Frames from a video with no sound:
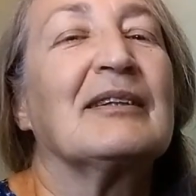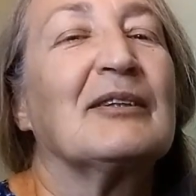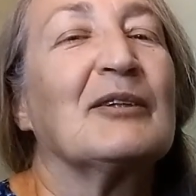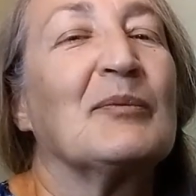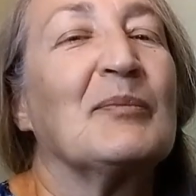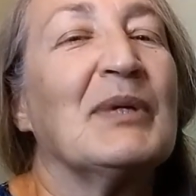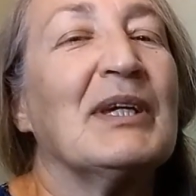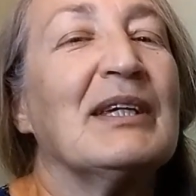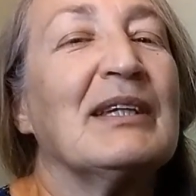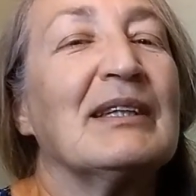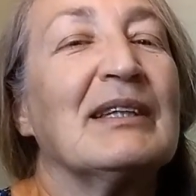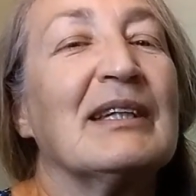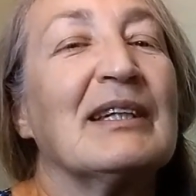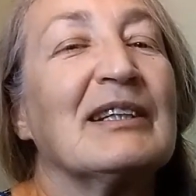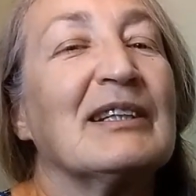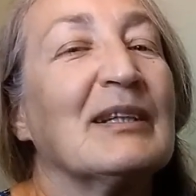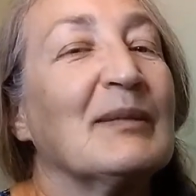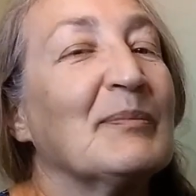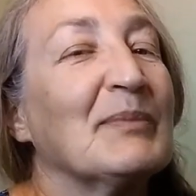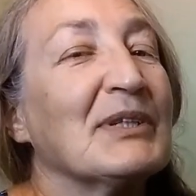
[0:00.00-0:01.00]
To me,
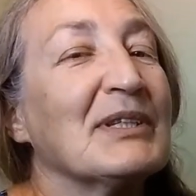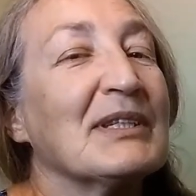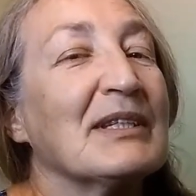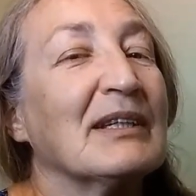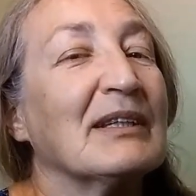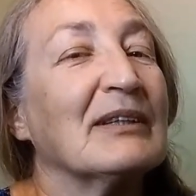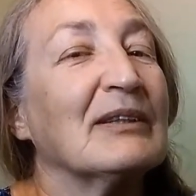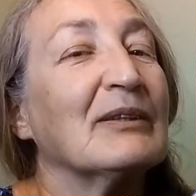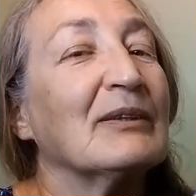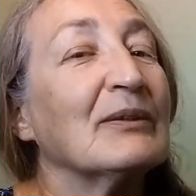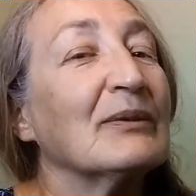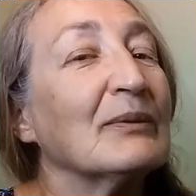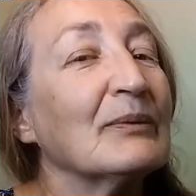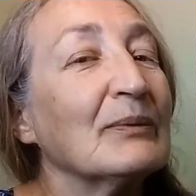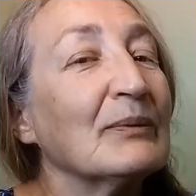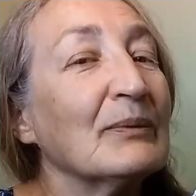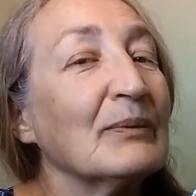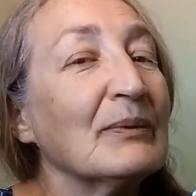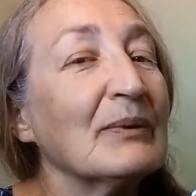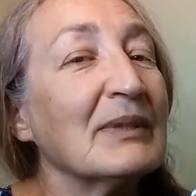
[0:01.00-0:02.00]
they represent
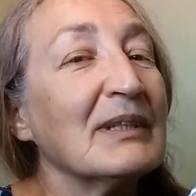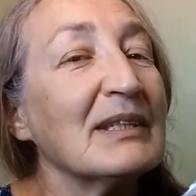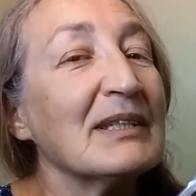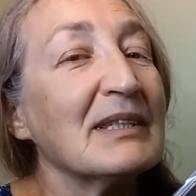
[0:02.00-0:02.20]
two